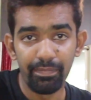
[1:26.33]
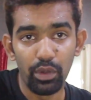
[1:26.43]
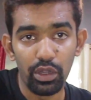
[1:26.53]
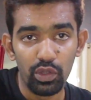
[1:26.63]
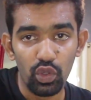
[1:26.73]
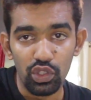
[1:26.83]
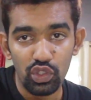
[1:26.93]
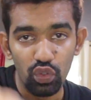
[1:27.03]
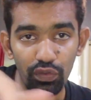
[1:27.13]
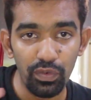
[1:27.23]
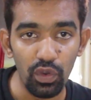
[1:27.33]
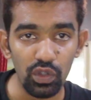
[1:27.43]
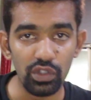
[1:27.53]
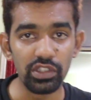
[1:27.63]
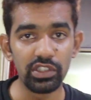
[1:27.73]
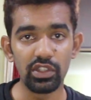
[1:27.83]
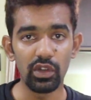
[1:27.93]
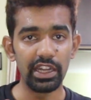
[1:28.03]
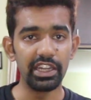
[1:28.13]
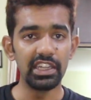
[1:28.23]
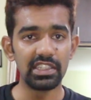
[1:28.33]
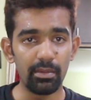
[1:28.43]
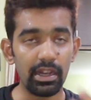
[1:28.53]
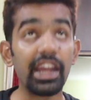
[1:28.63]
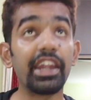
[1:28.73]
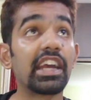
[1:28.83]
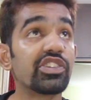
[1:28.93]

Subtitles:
put those two phones, so I need some light.